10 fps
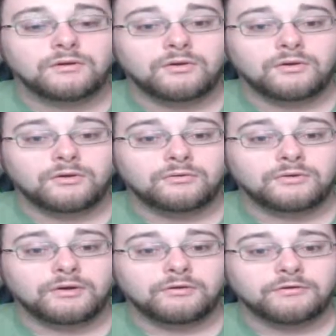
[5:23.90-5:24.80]
Oh
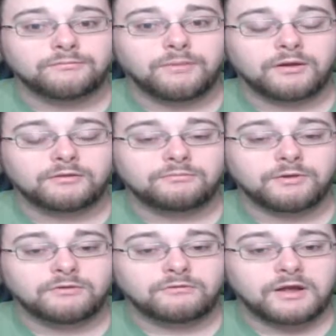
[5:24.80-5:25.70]
no, his body's
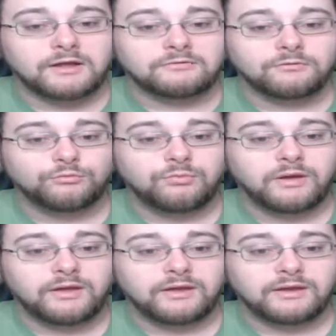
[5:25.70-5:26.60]
being racked with
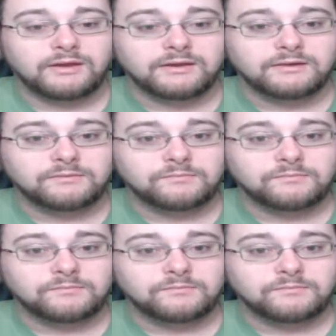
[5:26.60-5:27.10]
pain.